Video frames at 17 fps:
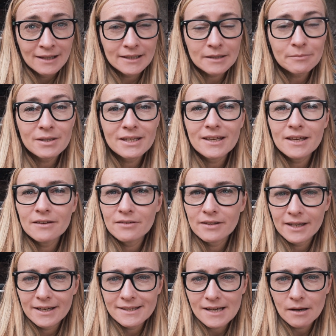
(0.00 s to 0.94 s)
Let me give
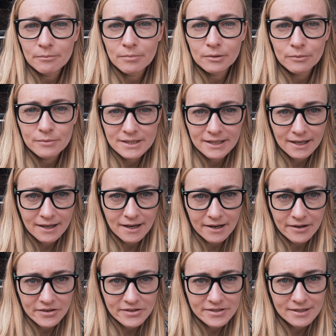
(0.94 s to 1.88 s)
an example with the
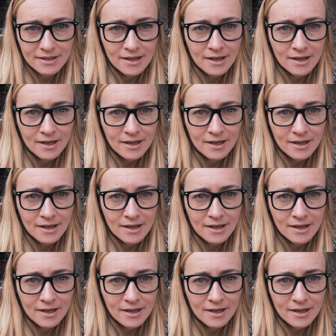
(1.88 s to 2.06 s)
cars.